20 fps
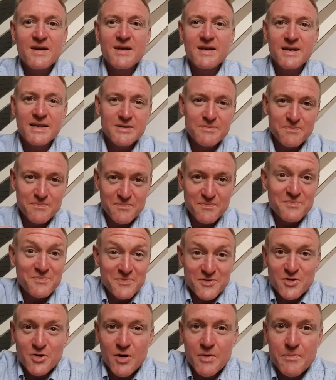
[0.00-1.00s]
Let's
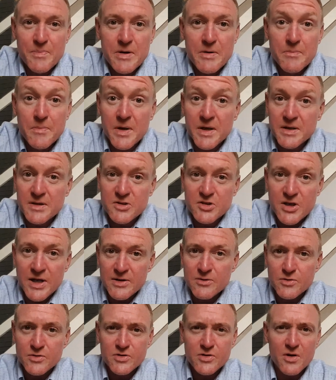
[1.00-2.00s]
try and build my
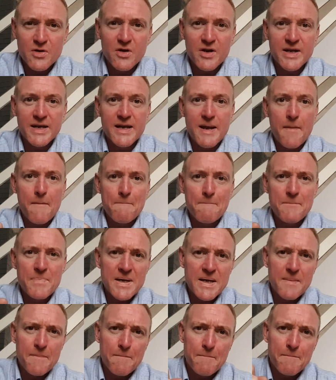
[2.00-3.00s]
channel so that I get
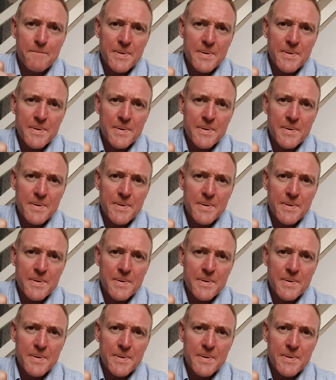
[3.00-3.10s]
big